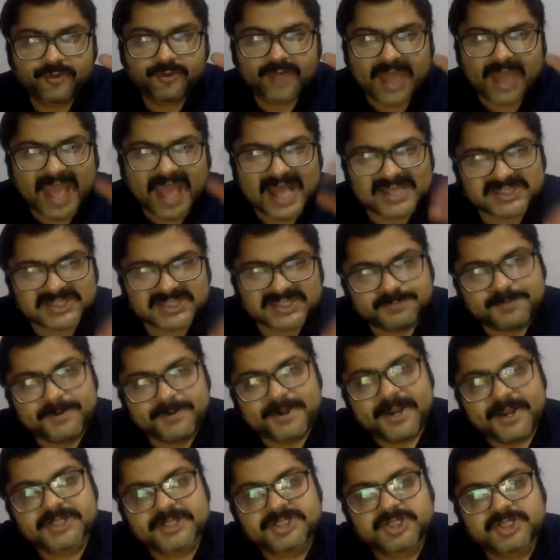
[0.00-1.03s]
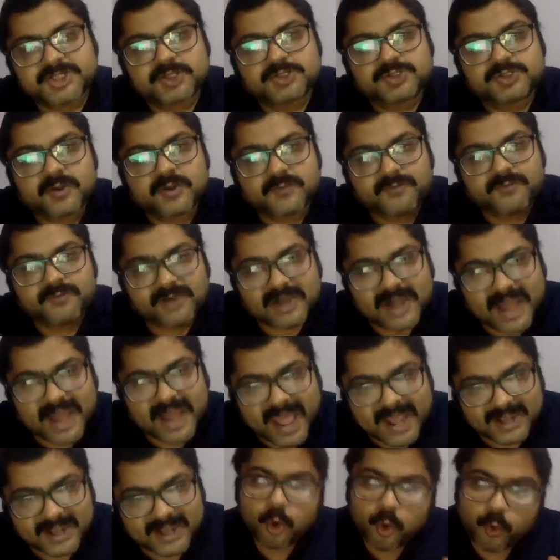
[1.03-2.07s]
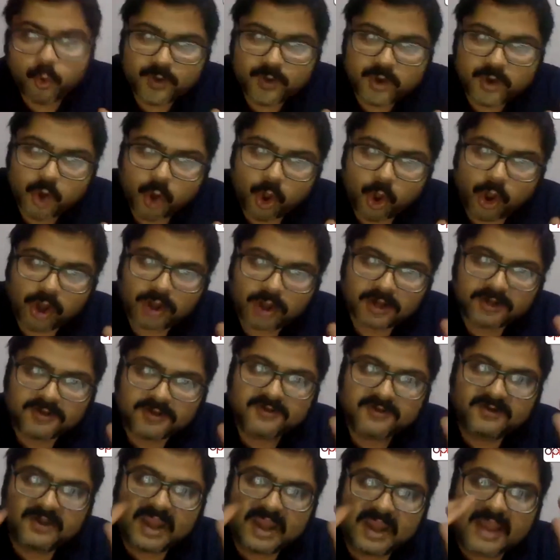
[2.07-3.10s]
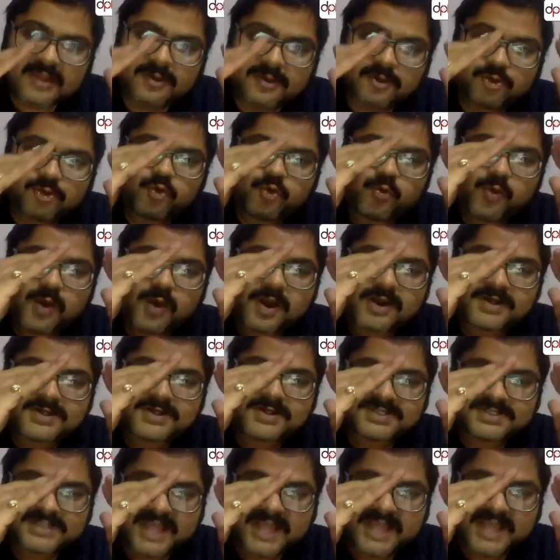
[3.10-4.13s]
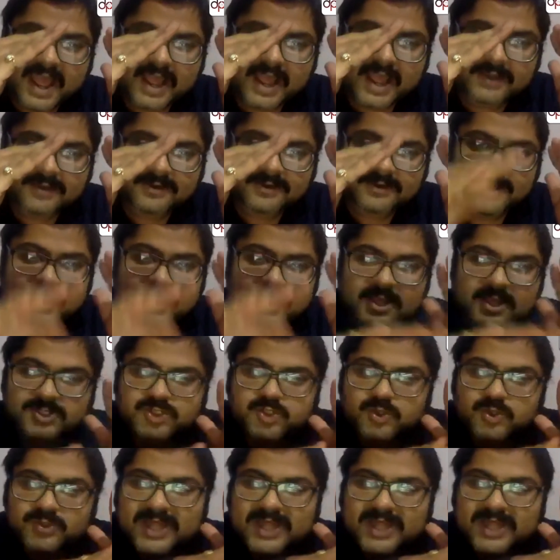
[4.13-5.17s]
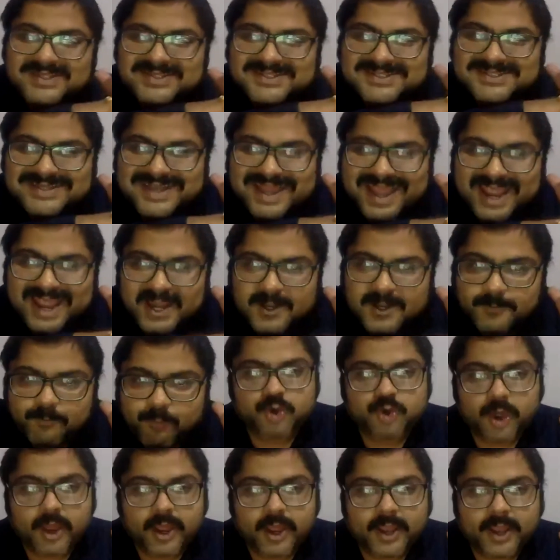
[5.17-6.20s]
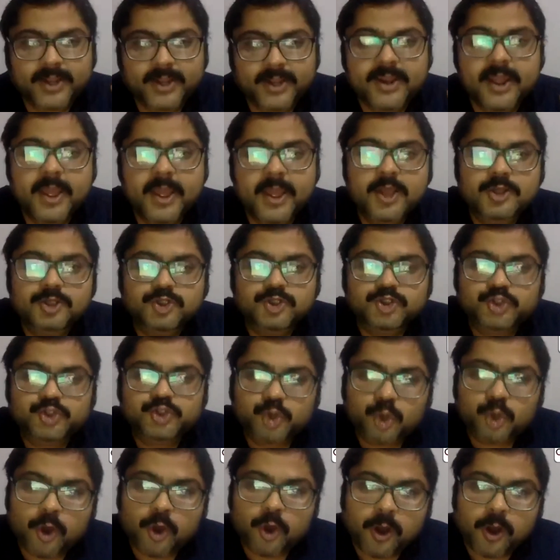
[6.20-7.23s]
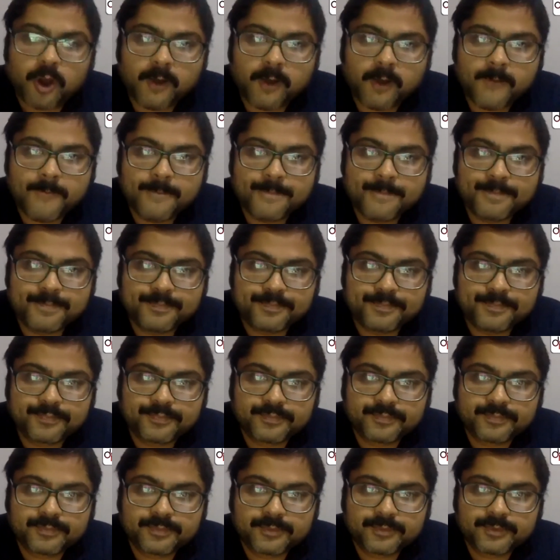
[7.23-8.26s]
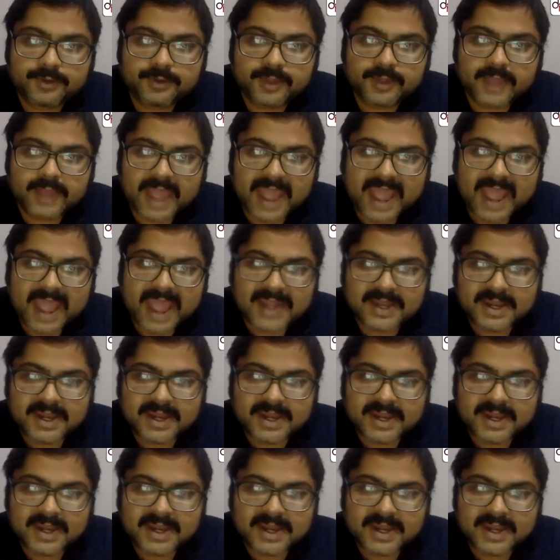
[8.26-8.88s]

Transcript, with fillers: It's about the aspirations of lakhs of students who will all tend towards that so that state boards will be destroyed. So